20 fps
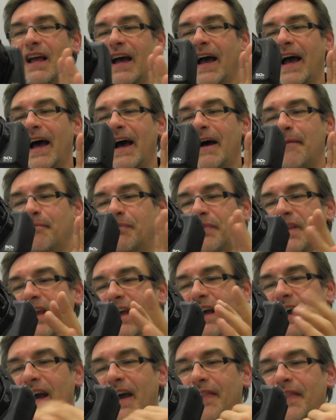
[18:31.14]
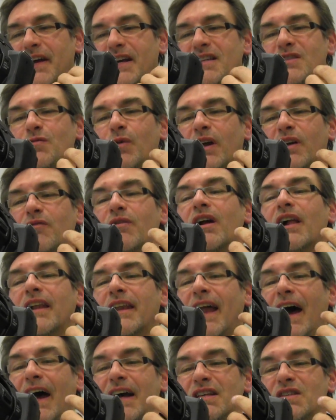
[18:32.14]
And there's one real
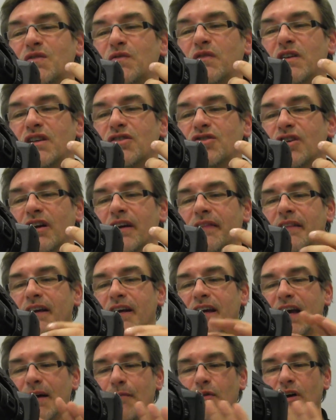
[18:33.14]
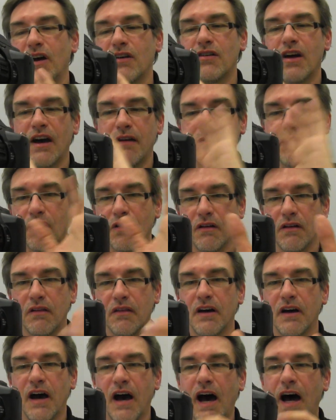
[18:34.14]
nice feature in the camera. You have
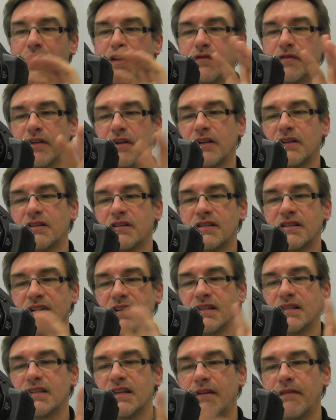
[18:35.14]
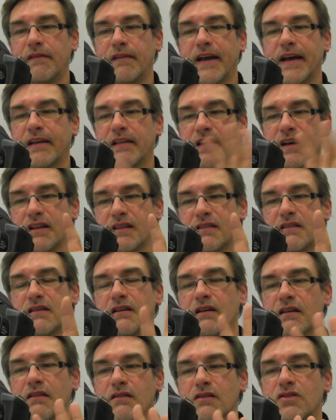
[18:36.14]
the art filters and stuff like that,
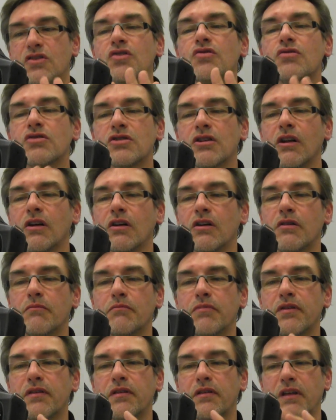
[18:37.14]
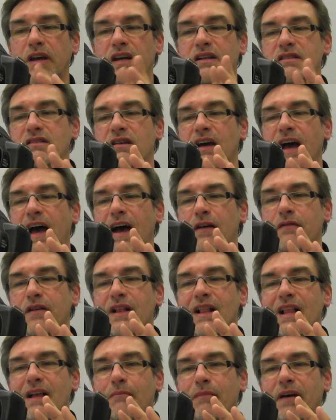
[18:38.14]
the usual Olympus things you have,
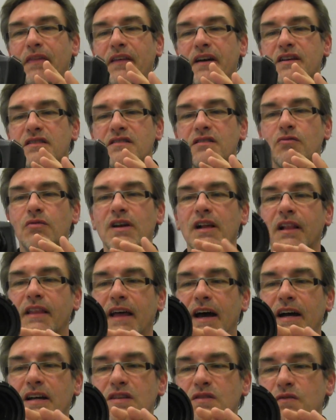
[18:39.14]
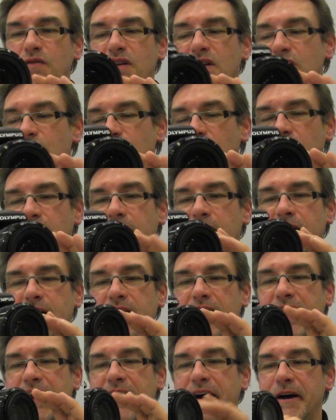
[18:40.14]
but there's a real nice feature,
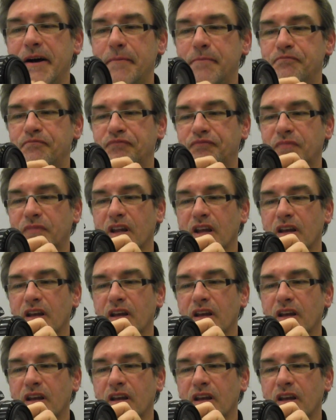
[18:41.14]
and